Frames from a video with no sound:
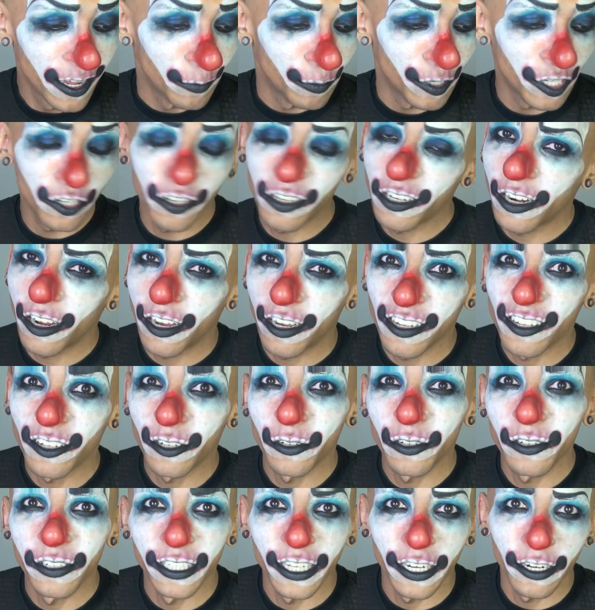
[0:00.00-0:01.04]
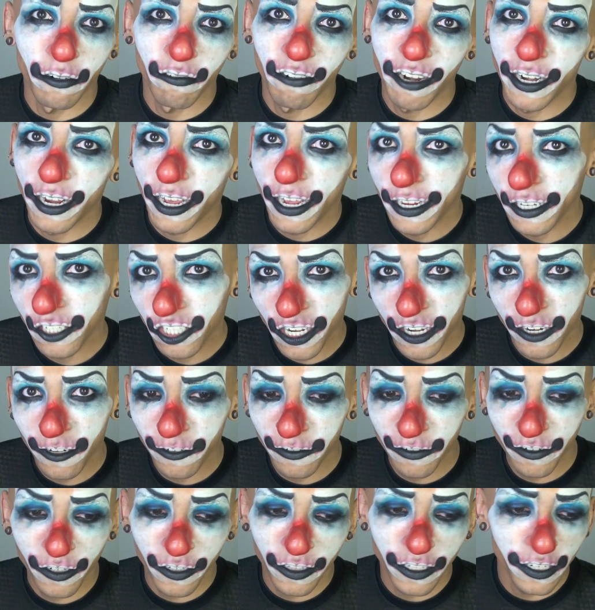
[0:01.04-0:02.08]
but you could also use like a red
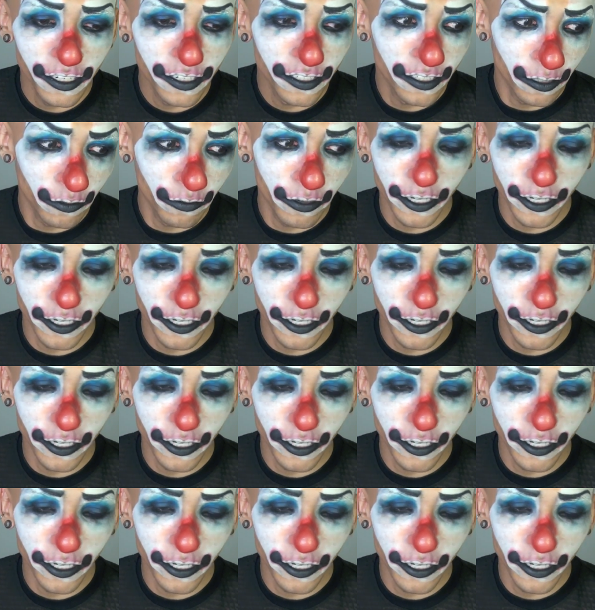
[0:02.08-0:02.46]
eyeshadow for this,